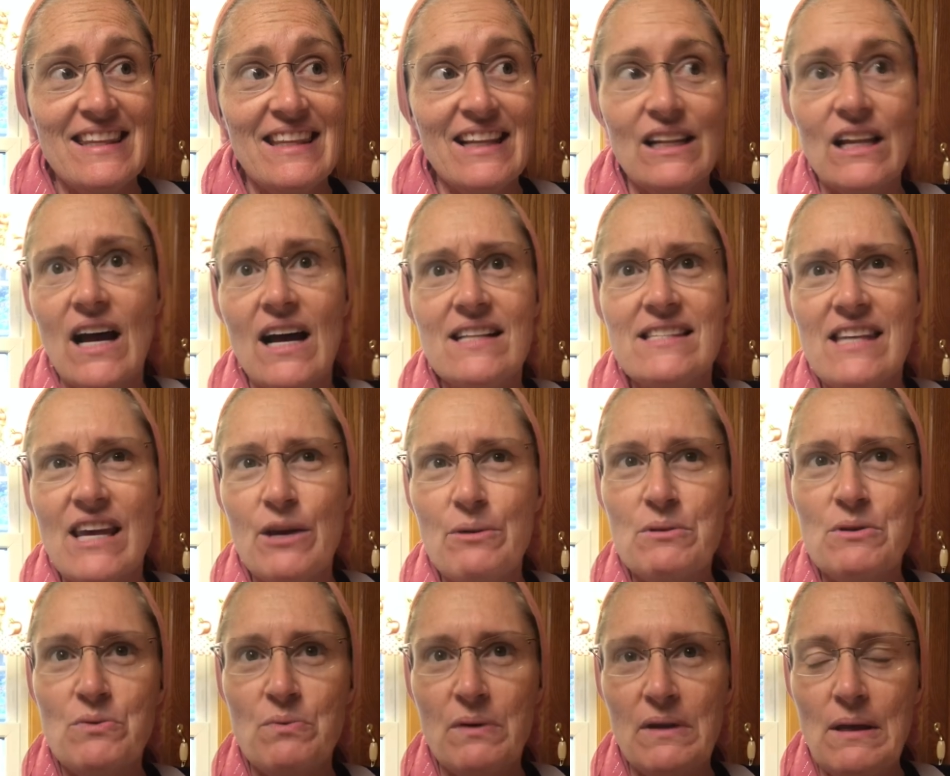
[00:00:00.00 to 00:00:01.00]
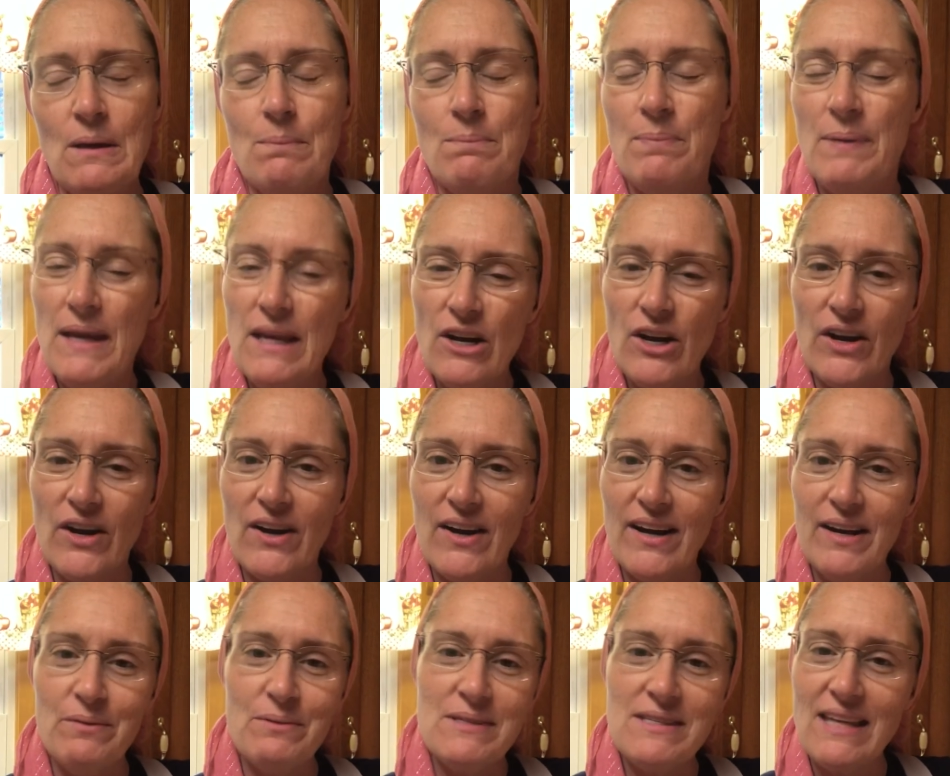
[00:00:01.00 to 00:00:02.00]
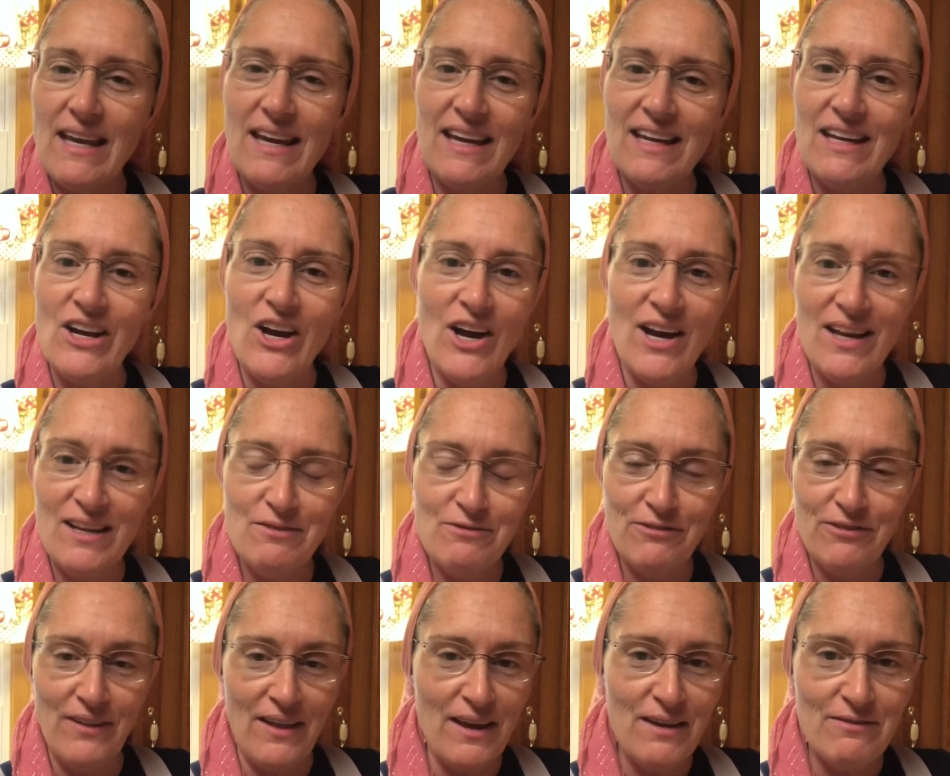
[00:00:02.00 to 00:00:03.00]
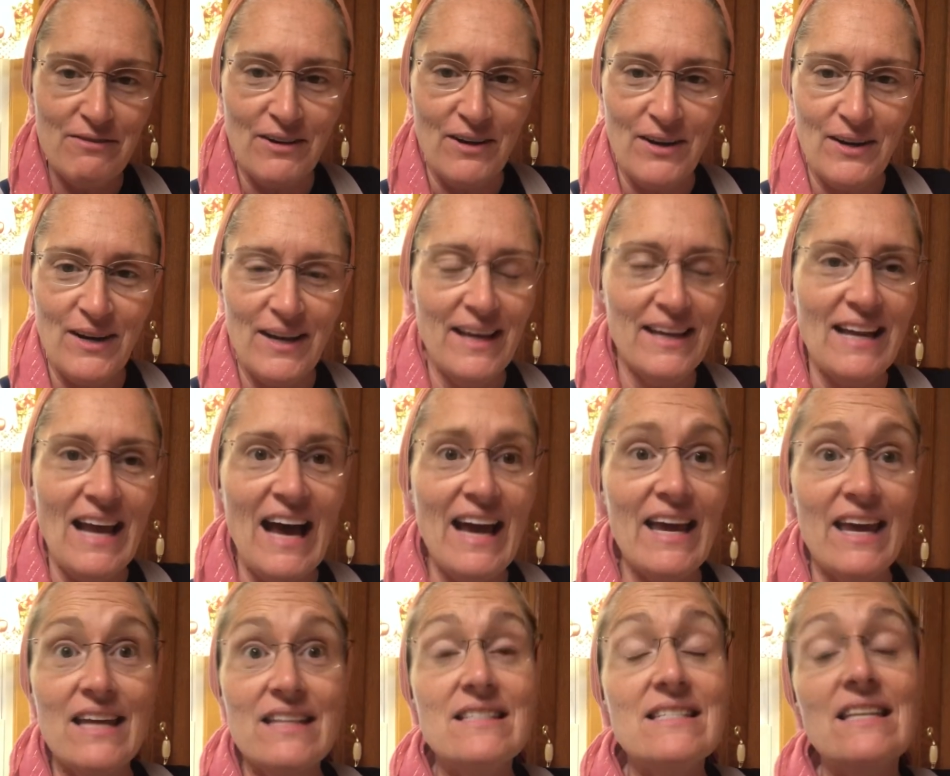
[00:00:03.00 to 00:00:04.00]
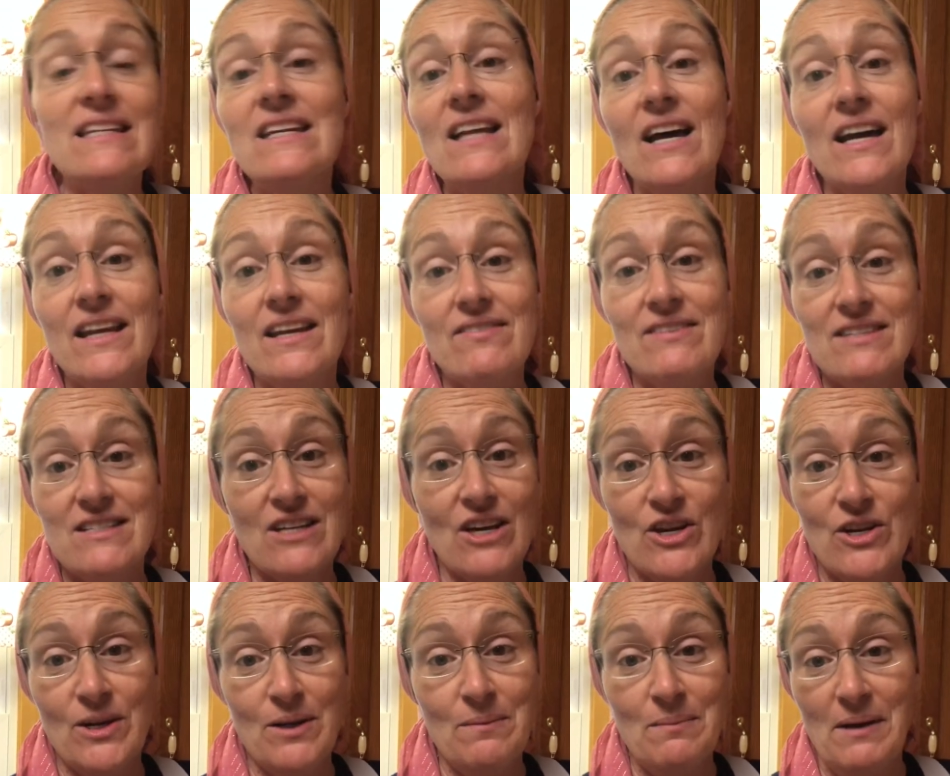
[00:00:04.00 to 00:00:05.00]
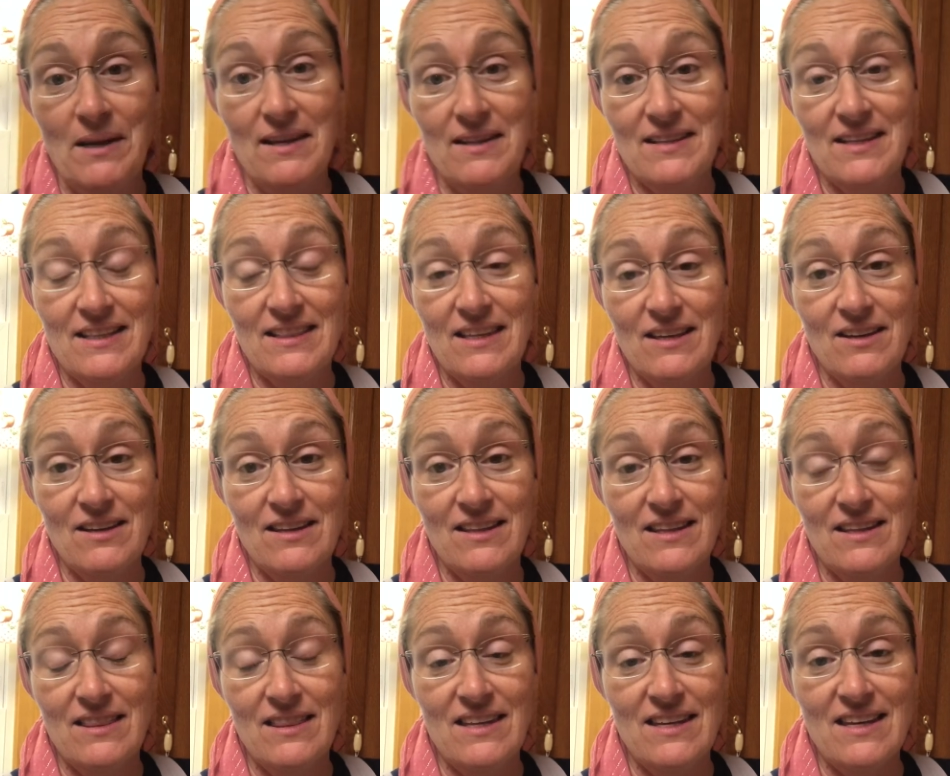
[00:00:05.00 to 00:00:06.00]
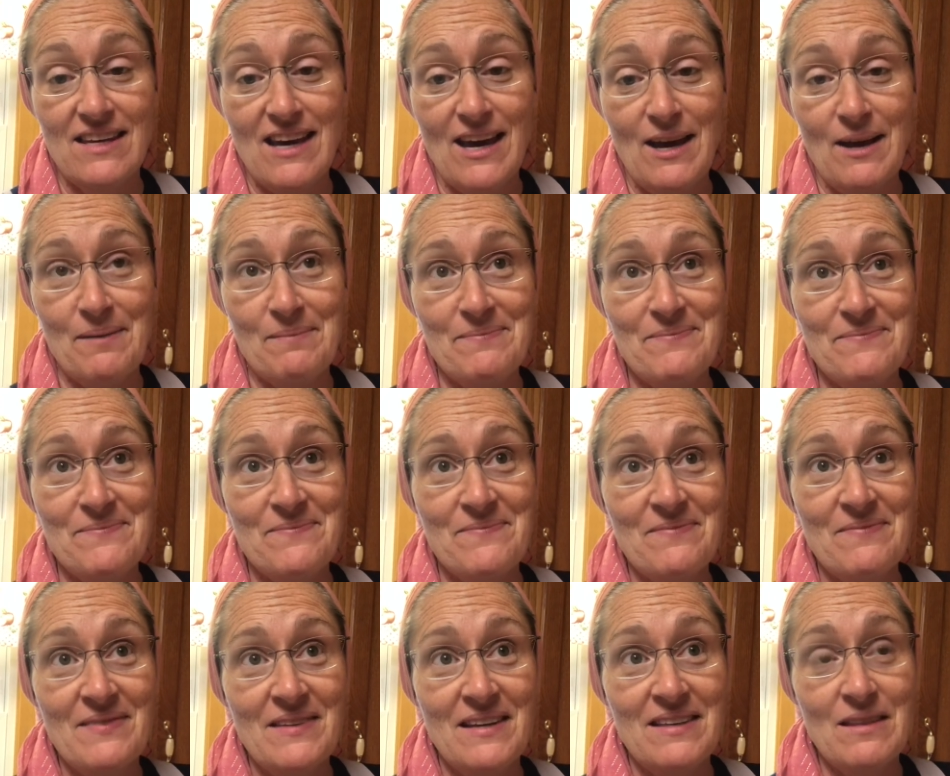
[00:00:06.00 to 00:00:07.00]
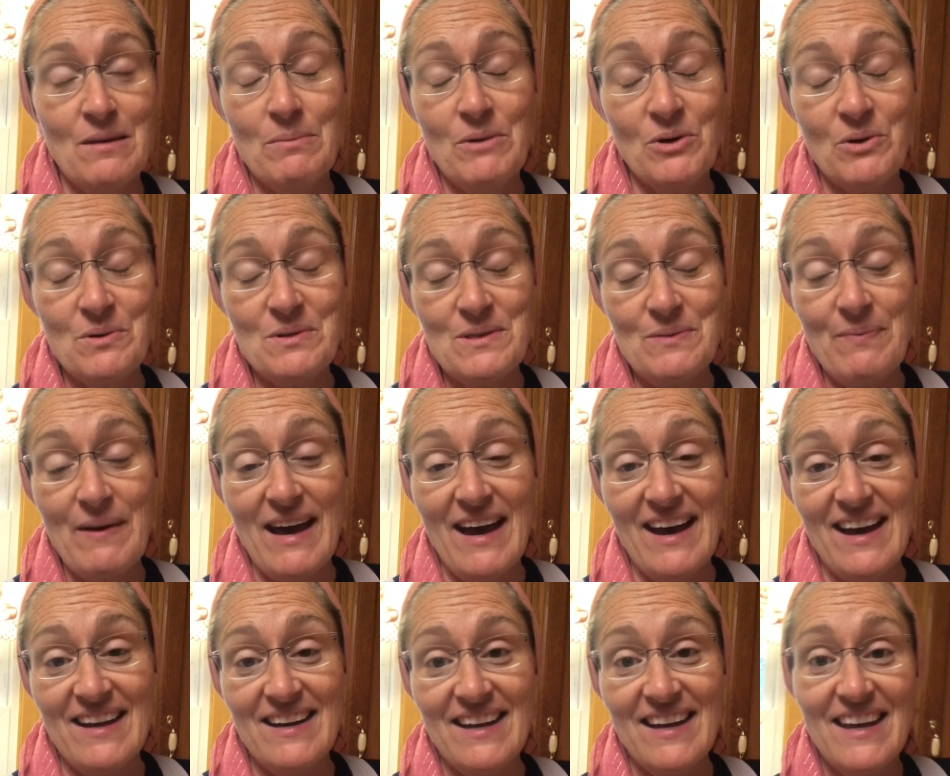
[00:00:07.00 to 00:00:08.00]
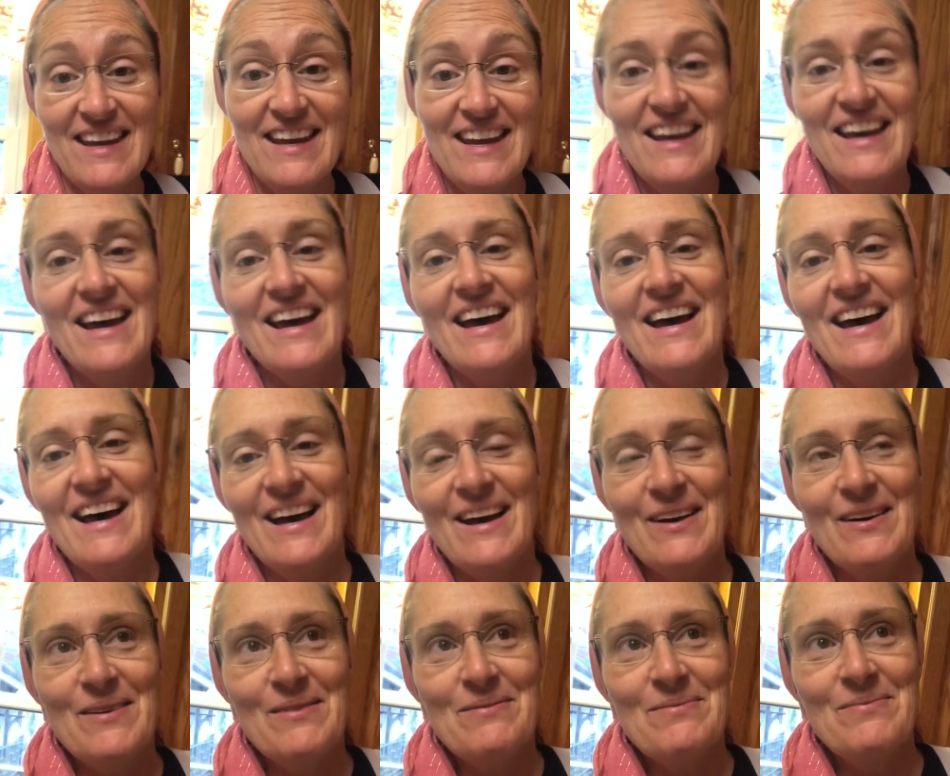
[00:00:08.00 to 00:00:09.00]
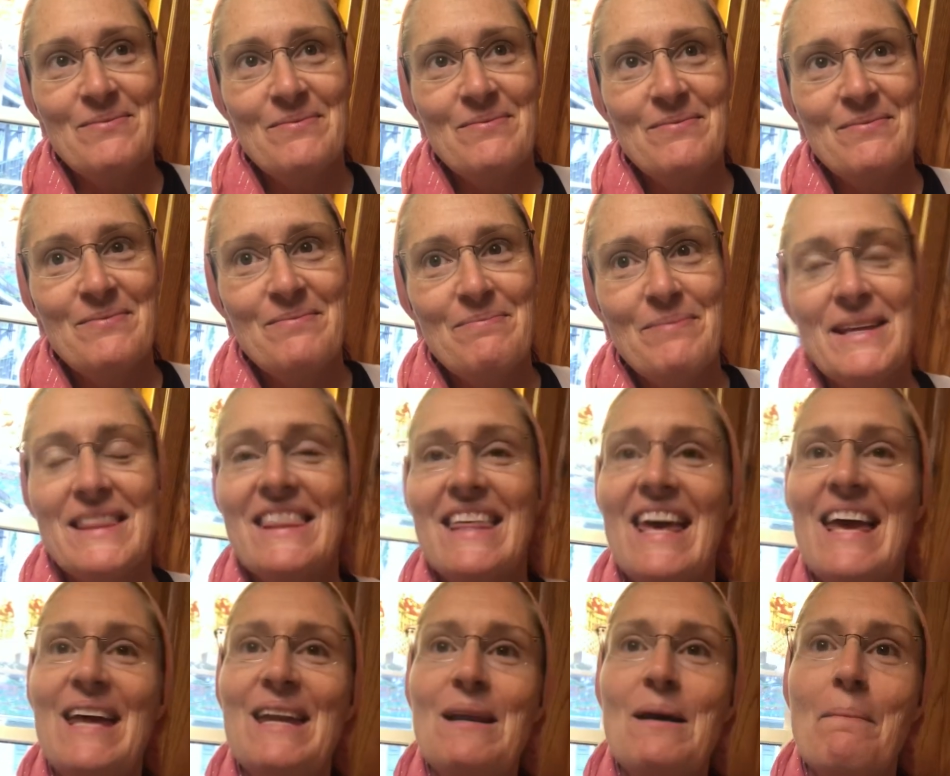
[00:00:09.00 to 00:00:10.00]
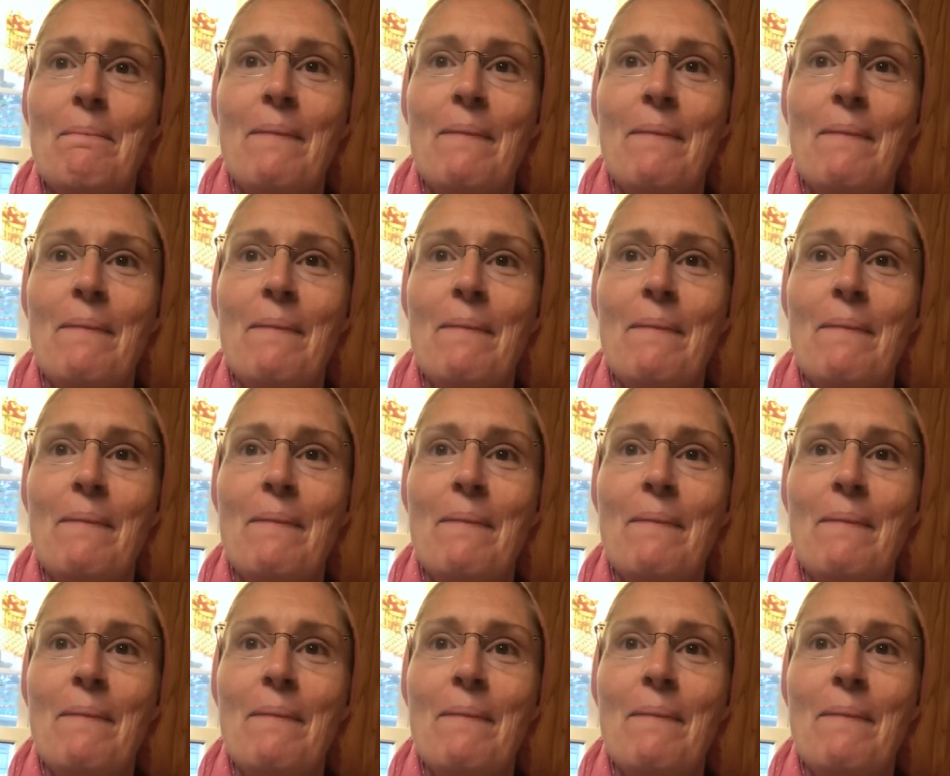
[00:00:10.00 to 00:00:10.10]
the latte was really bitter. It was like an odd flavor. And it did not even dawn on me that the milk was bad. But then